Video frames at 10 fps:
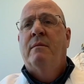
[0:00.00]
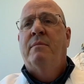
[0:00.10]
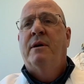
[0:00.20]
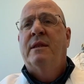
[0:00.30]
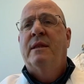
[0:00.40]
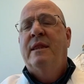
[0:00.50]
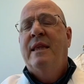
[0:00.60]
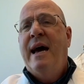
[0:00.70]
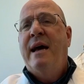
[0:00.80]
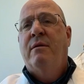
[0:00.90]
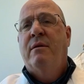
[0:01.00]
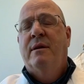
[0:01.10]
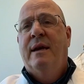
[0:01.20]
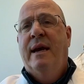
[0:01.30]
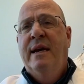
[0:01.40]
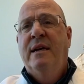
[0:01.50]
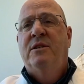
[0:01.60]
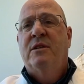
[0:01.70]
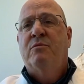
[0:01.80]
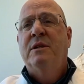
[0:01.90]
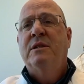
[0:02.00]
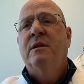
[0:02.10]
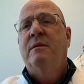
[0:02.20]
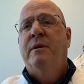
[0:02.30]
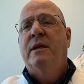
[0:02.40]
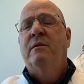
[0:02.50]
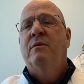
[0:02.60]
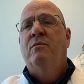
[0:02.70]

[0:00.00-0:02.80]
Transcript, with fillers: but that age has recently been